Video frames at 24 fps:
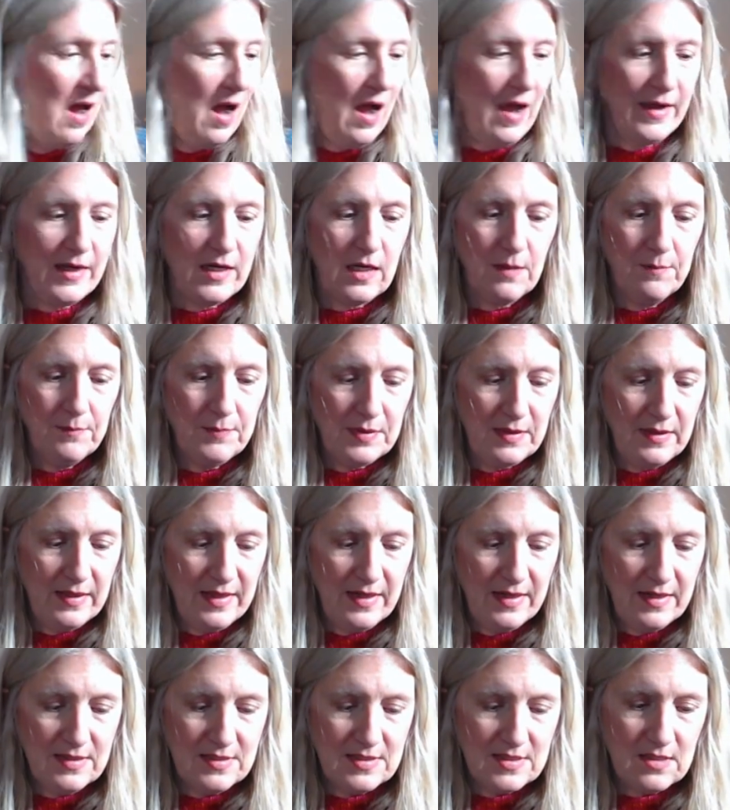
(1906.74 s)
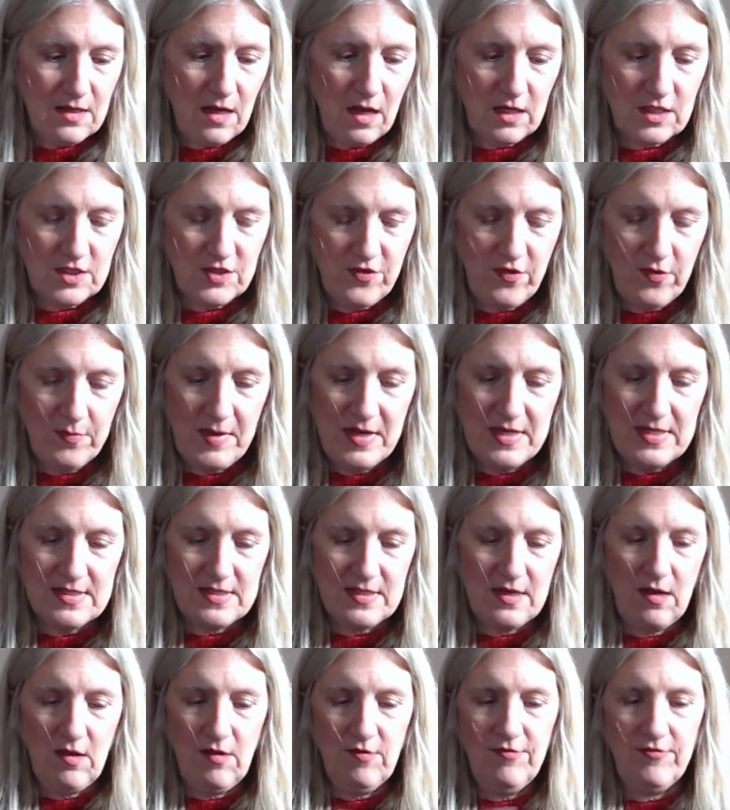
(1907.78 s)
I completed socks for
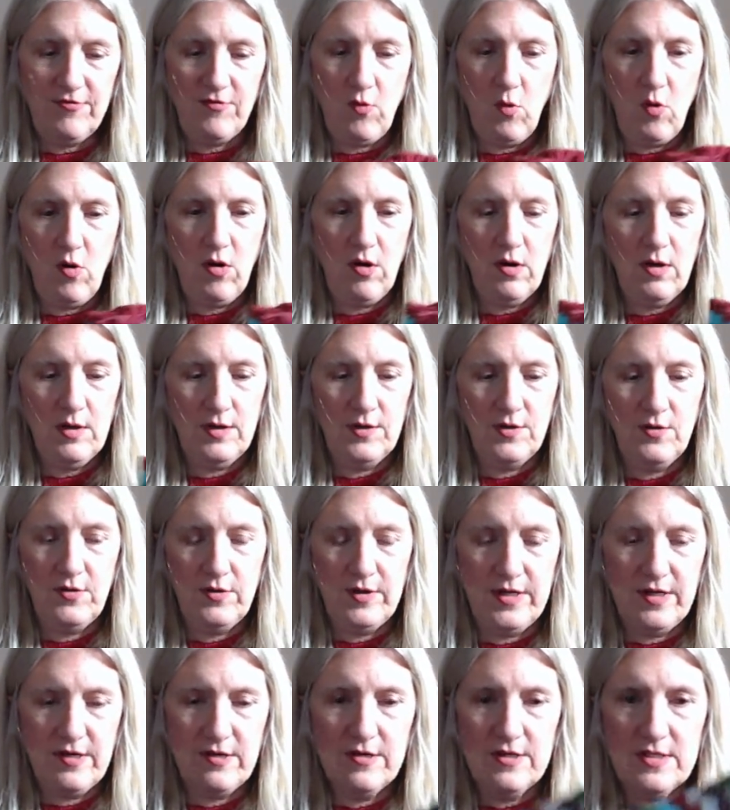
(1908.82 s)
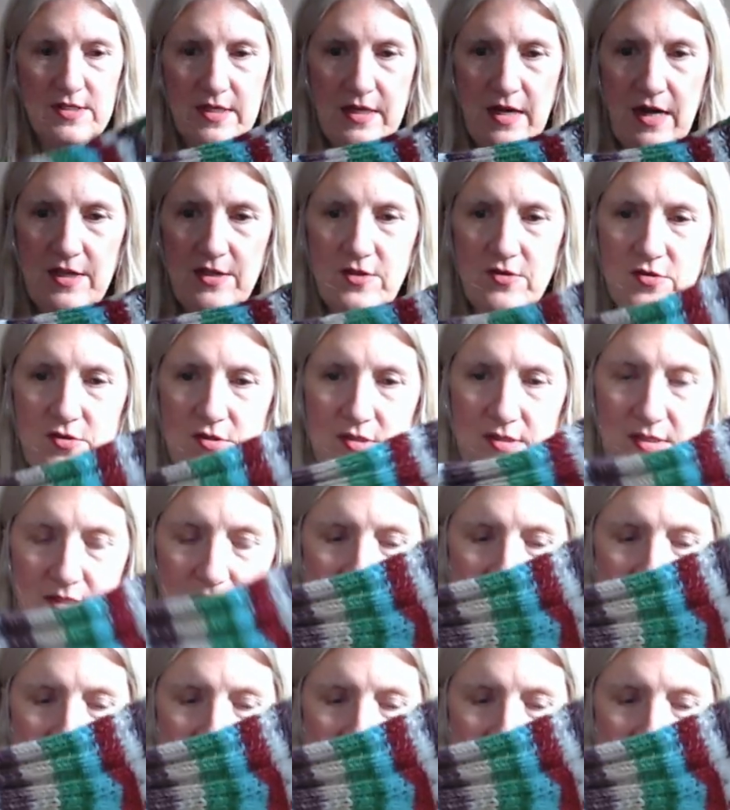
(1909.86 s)
myself for New Year's and I used the